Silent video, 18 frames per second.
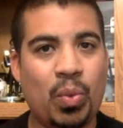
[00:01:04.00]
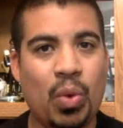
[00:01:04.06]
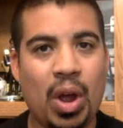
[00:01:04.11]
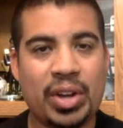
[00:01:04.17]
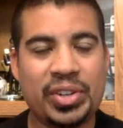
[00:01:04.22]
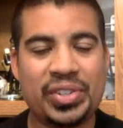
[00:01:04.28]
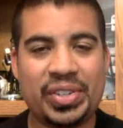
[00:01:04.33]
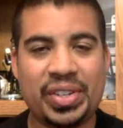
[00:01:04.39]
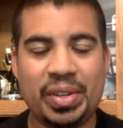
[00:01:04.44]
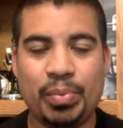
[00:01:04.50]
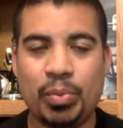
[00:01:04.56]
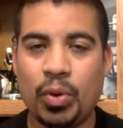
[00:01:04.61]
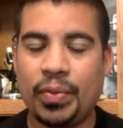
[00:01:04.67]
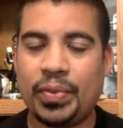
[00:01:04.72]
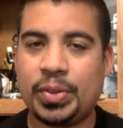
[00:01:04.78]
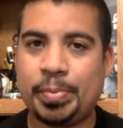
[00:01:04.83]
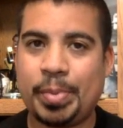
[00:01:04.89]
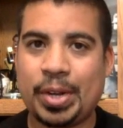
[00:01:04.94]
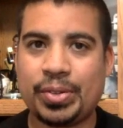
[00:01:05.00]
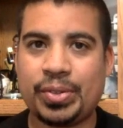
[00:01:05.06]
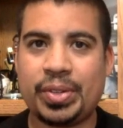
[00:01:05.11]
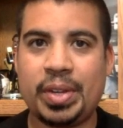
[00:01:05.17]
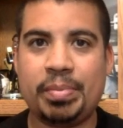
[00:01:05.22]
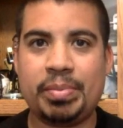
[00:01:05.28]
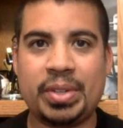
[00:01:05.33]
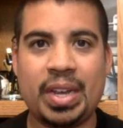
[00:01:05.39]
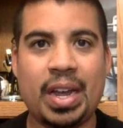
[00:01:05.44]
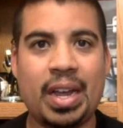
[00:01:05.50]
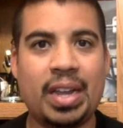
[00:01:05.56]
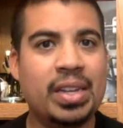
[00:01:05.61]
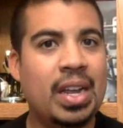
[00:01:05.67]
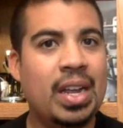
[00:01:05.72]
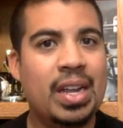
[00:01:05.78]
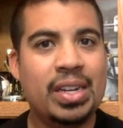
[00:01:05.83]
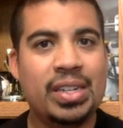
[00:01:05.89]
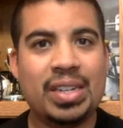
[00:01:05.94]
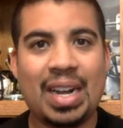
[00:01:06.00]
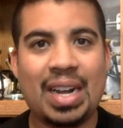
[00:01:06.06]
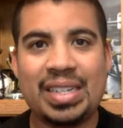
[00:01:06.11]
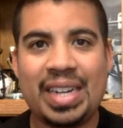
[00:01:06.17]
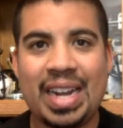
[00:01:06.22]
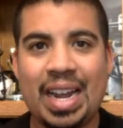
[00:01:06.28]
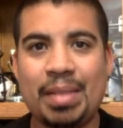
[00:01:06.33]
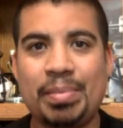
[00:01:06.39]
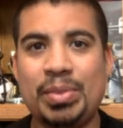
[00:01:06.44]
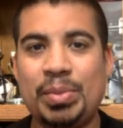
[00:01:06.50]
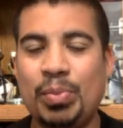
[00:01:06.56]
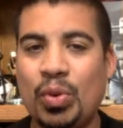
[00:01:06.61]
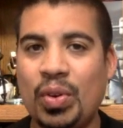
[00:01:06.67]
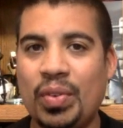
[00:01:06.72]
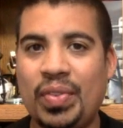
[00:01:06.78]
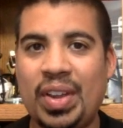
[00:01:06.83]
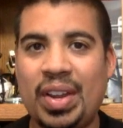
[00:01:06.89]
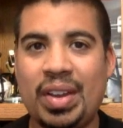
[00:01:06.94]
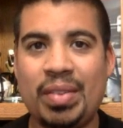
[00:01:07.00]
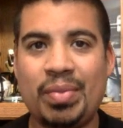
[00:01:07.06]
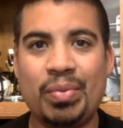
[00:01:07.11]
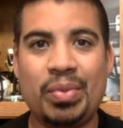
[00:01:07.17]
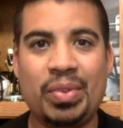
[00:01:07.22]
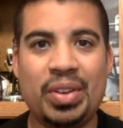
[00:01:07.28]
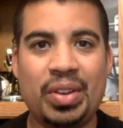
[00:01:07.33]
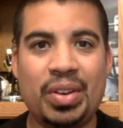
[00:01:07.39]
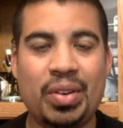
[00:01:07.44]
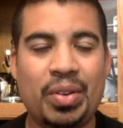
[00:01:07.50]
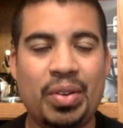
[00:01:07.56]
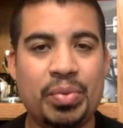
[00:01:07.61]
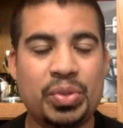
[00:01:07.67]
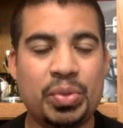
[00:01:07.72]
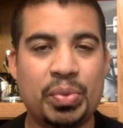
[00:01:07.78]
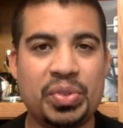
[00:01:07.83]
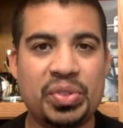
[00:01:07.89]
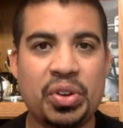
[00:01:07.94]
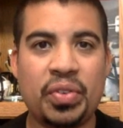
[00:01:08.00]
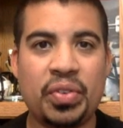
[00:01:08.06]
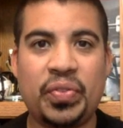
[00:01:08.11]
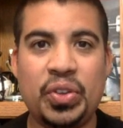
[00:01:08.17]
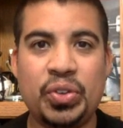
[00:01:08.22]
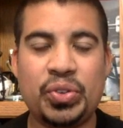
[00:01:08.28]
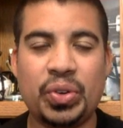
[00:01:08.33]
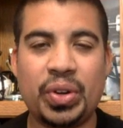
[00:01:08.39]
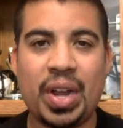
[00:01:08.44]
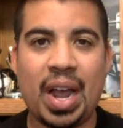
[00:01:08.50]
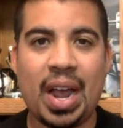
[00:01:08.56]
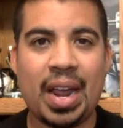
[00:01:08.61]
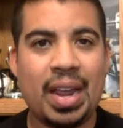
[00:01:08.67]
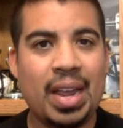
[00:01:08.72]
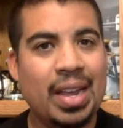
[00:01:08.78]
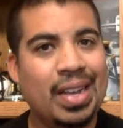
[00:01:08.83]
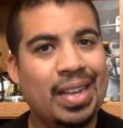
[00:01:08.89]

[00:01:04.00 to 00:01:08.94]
Washington, more of a special teams guy. Josh Adams, more of a, you know, he was a reserve future guy.